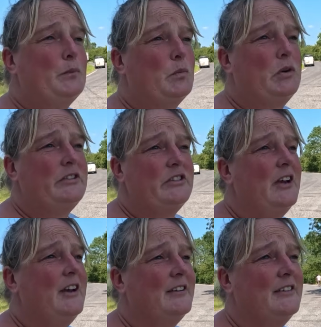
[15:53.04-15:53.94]
But it's,
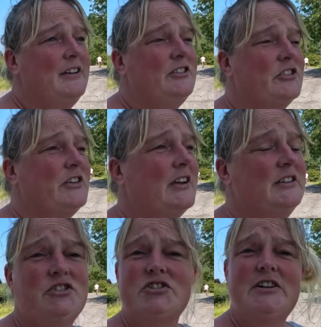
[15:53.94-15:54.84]
yeah, and I
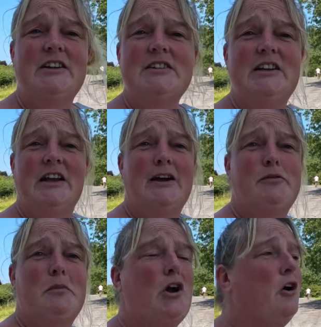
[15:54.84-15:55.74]
can just standing here
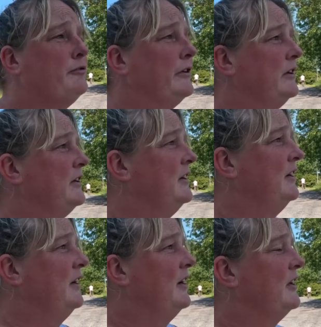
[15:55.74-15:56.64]
having my coffee,
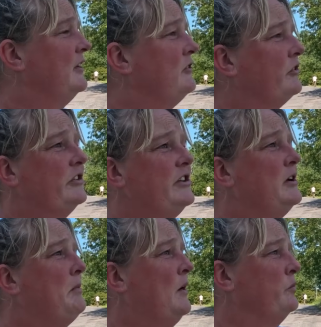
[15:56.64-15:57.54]
and you've got the
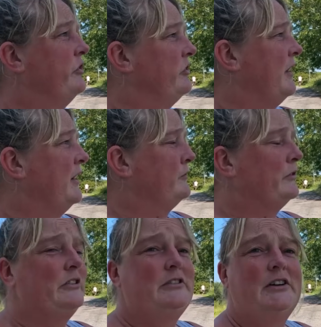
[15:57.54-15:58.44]
deer bouncing around,
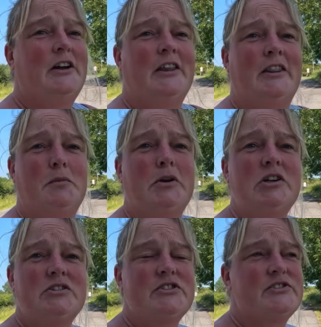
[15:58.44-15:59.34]
and then the
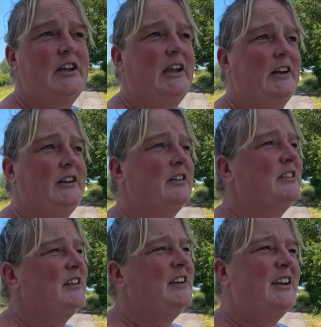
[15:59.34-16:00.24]
birds are singing. You
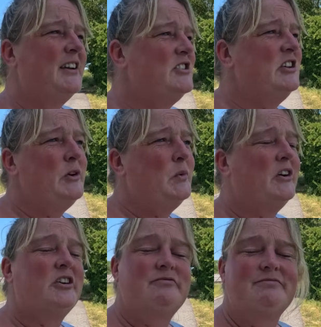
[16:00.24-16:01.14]
think, yeah, do you know
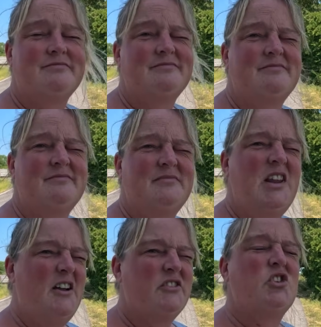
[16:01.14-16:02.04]
what?
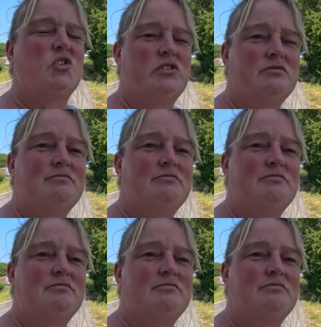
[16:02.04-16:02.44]
Life's good.